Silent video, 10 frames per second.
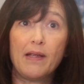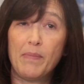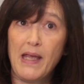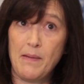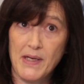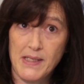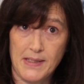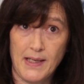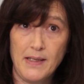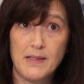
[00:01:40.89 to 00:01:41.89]
then became
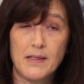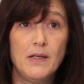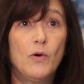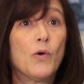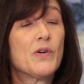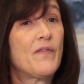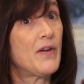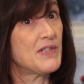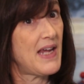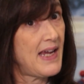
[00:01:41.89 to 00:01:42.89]
extinct, or if
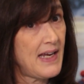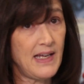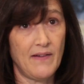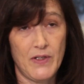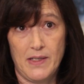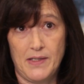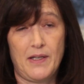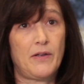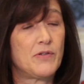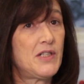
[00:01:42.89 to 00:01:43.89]
there's any evidence
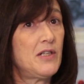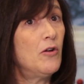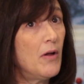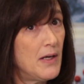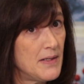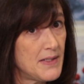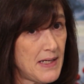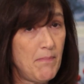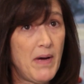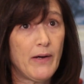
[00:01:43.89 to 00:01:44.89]
that there's still
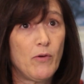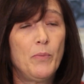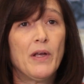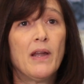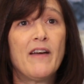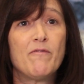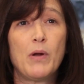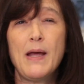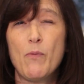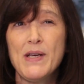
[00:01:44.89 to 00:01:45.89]
some microbial life
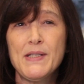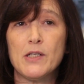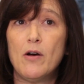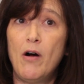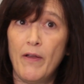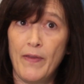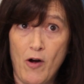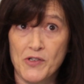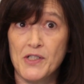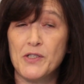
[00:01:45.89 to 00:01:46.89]
present on
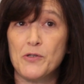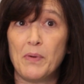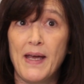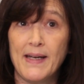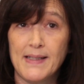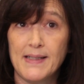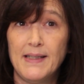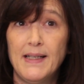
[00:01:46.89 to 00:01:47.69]
our sister planet,